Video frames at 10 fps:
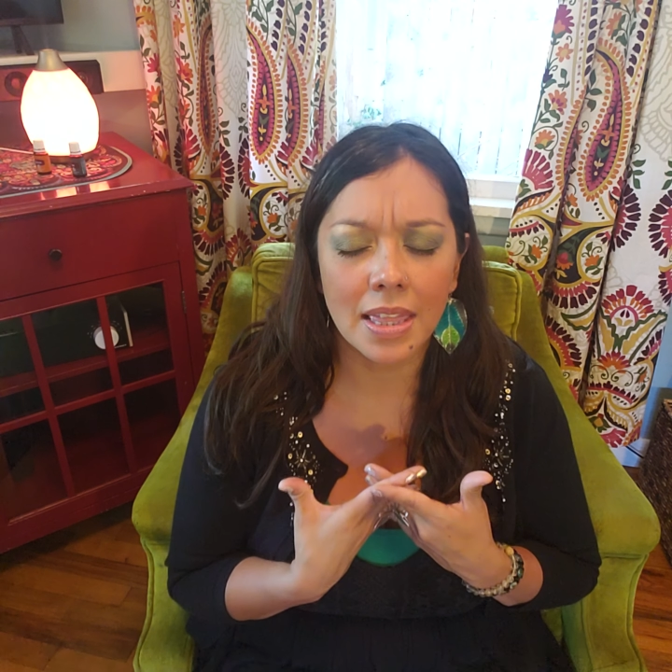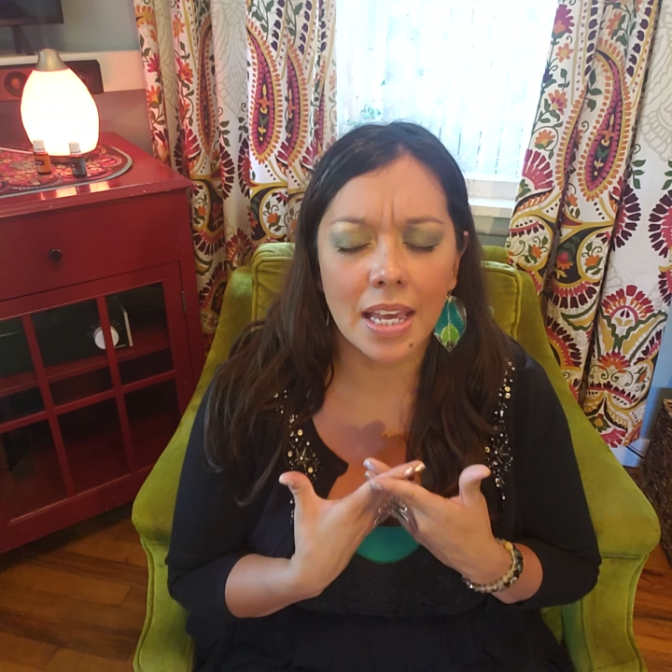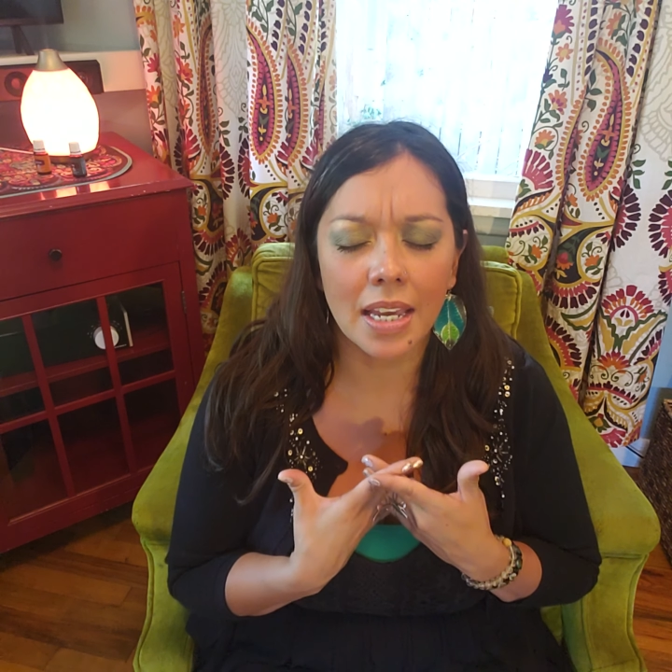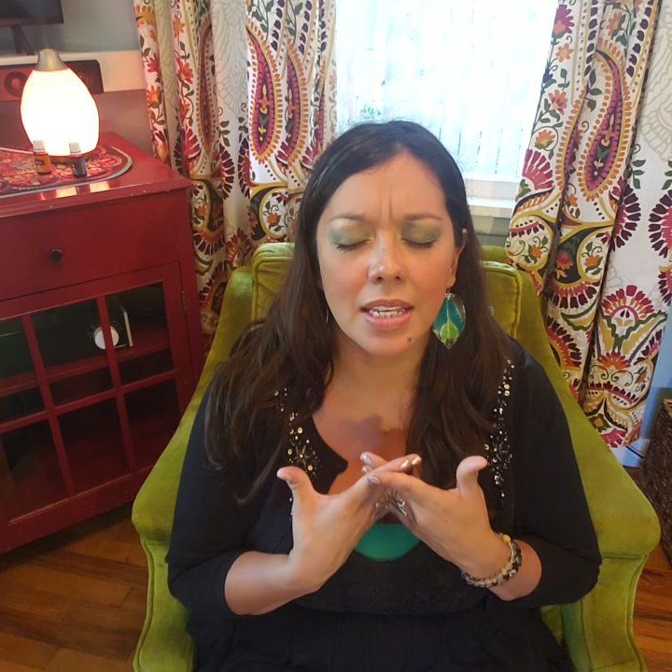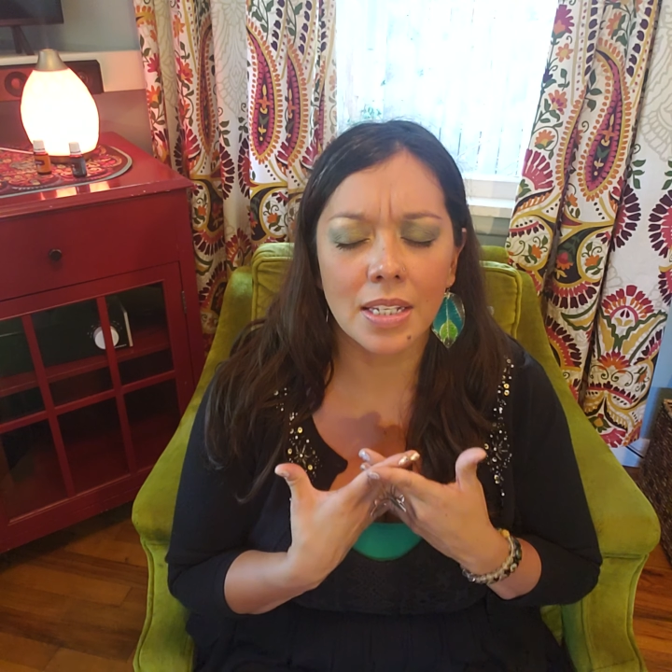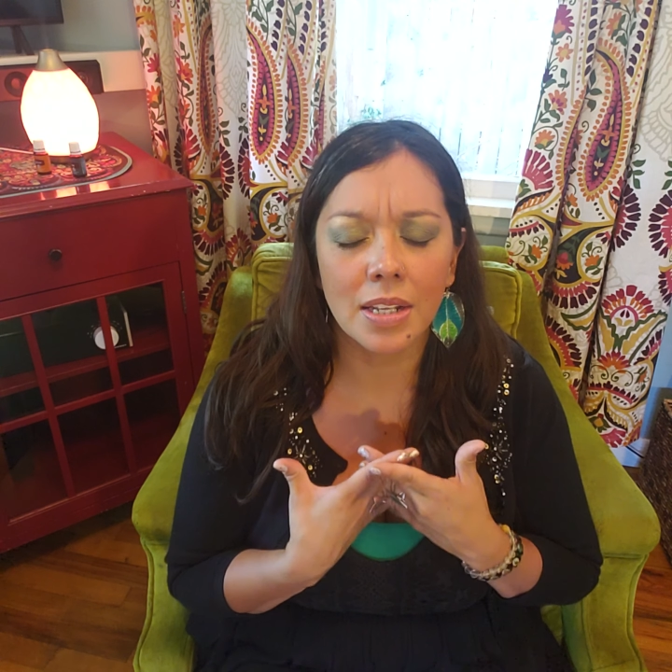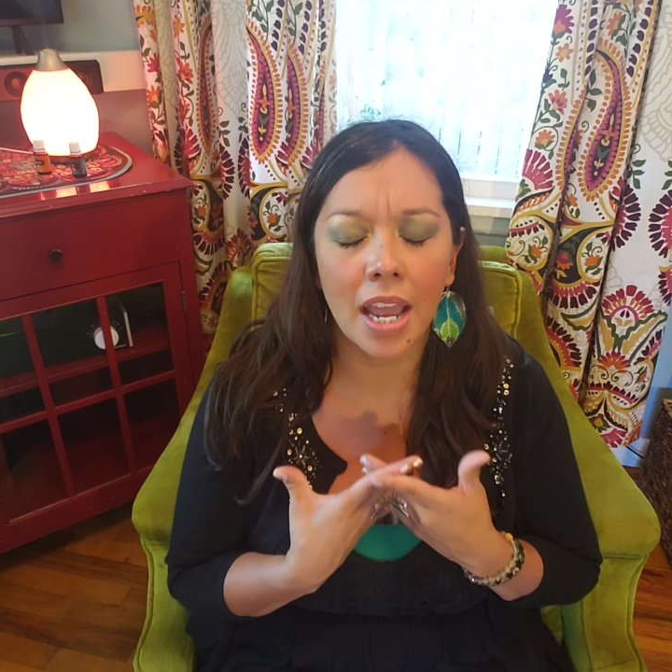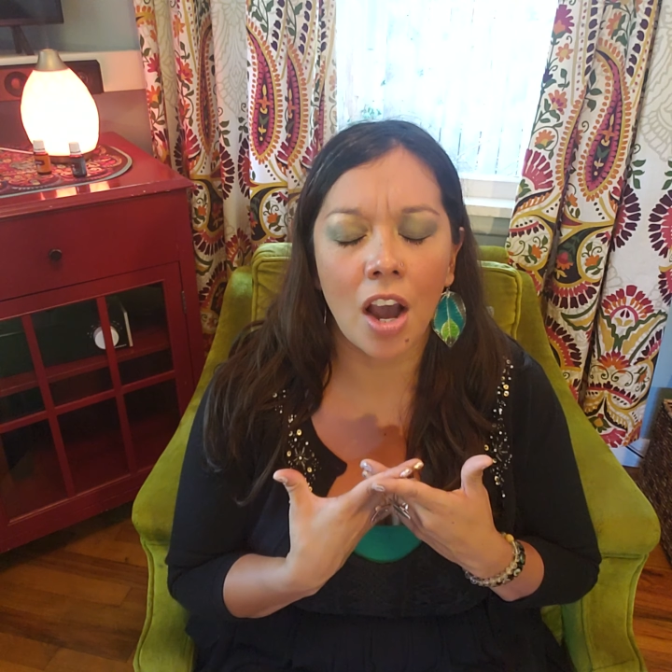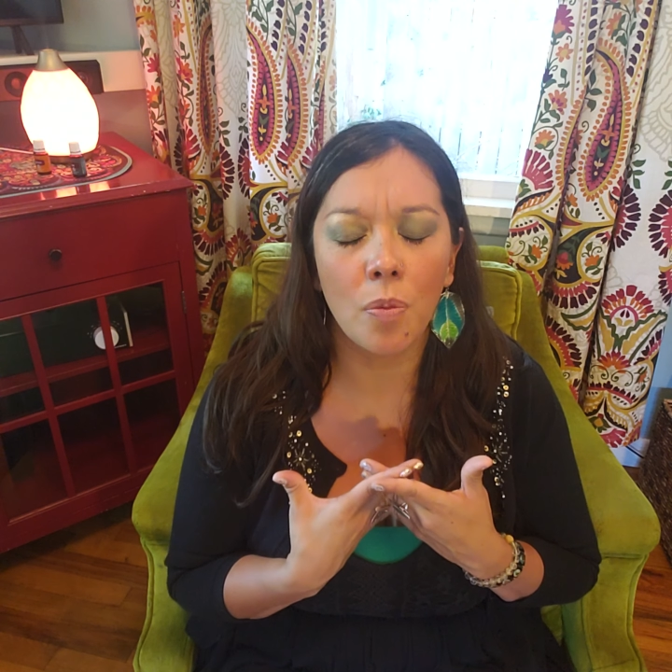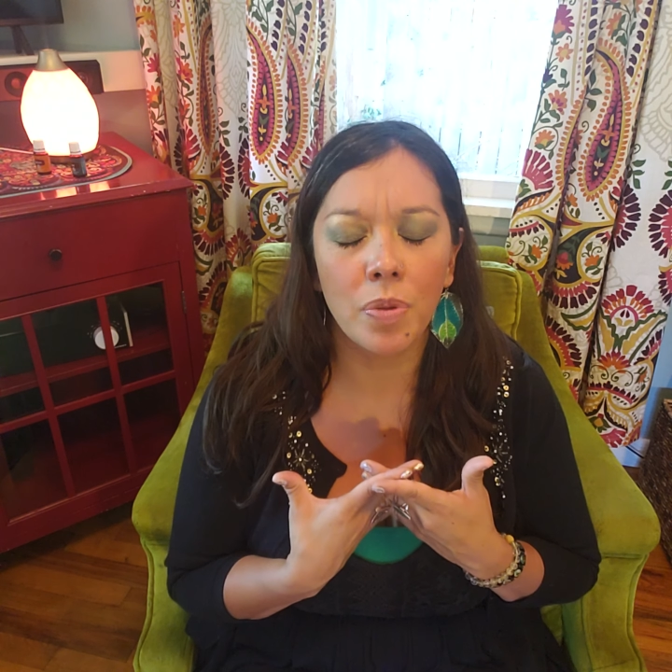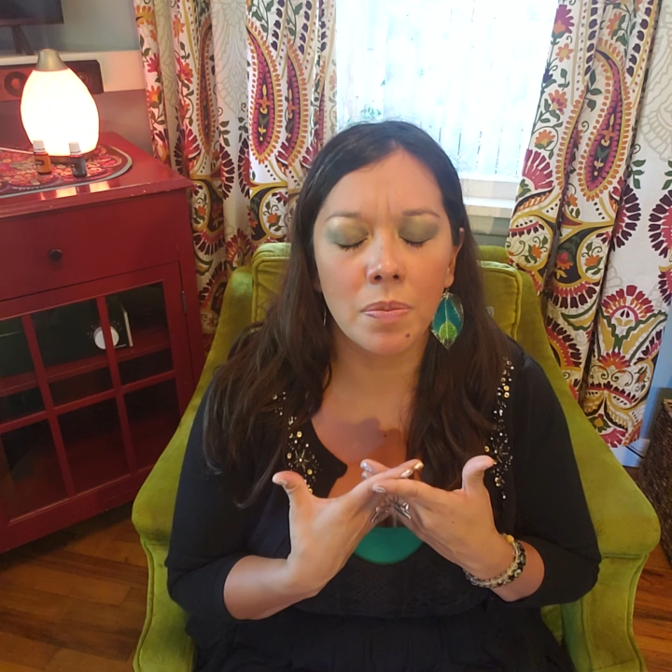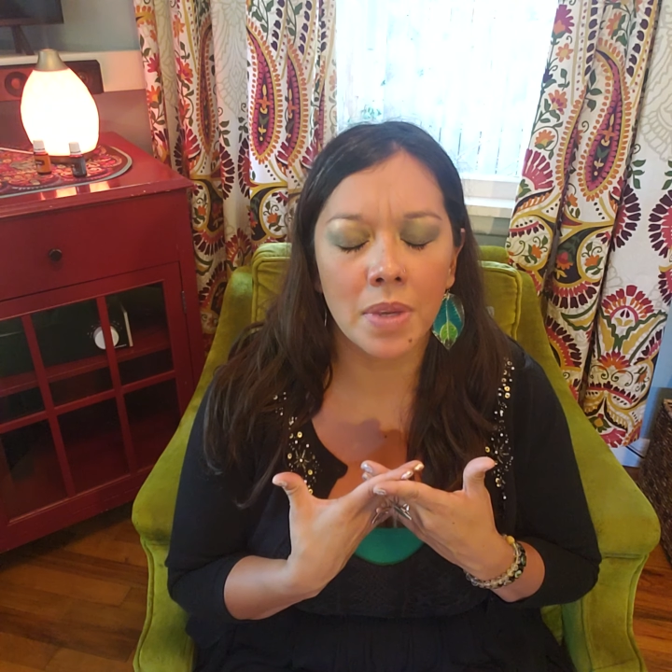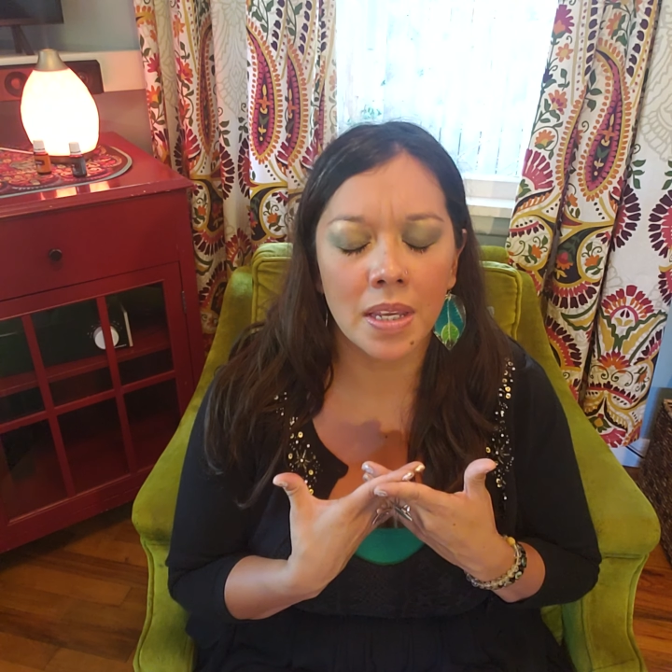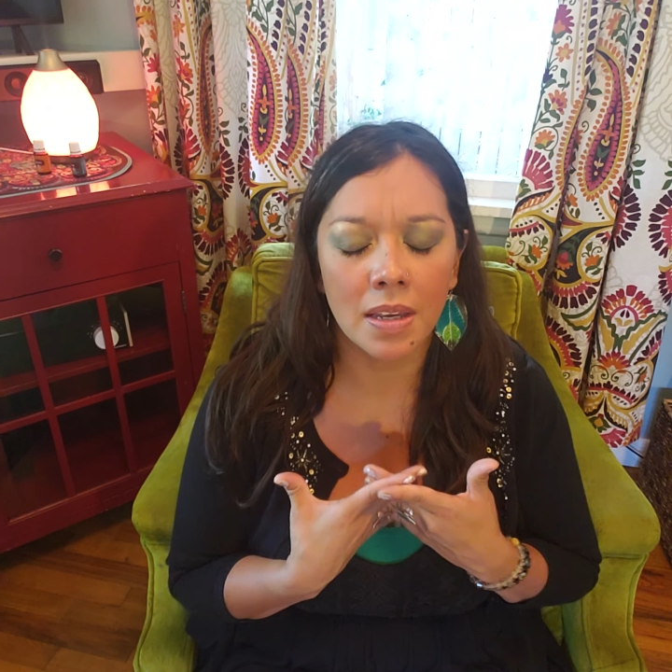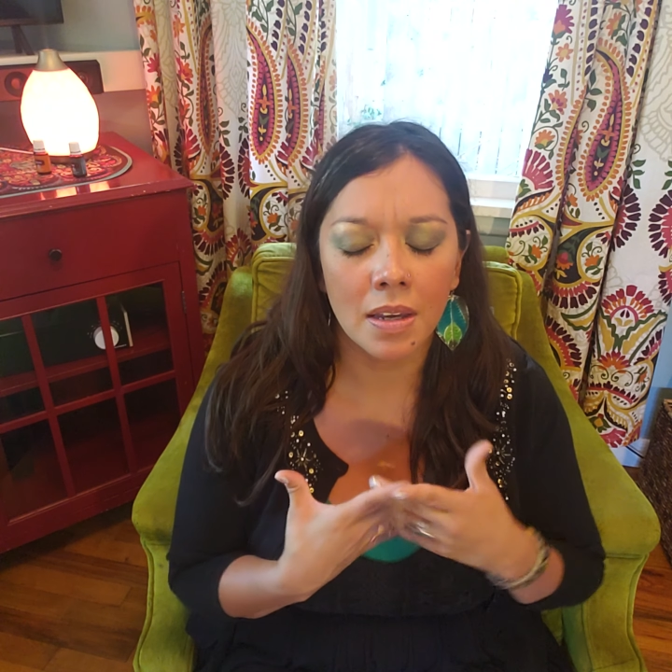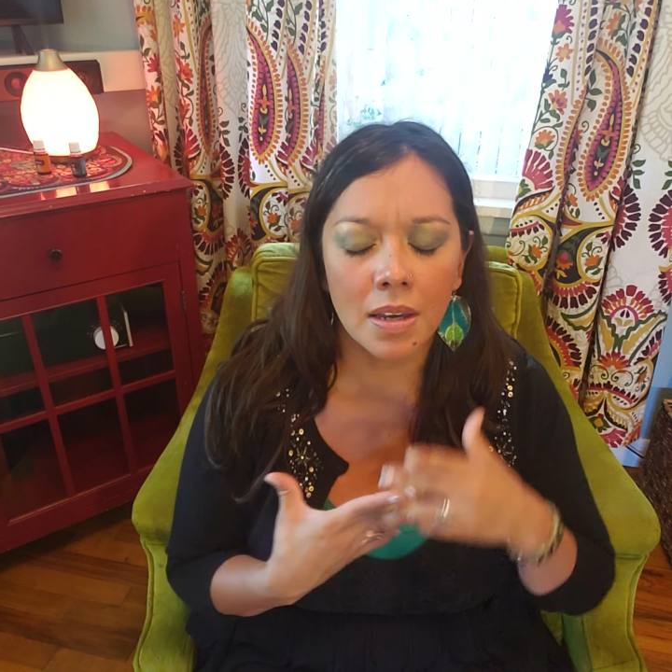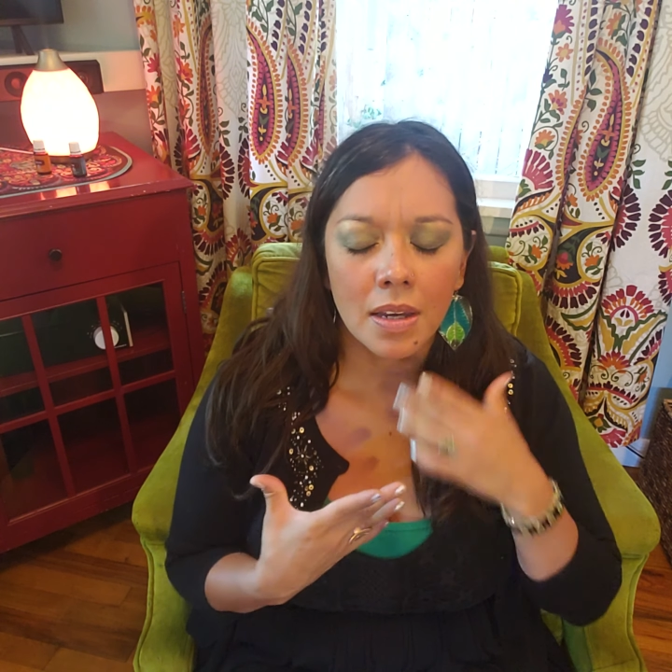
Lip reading: that is helping me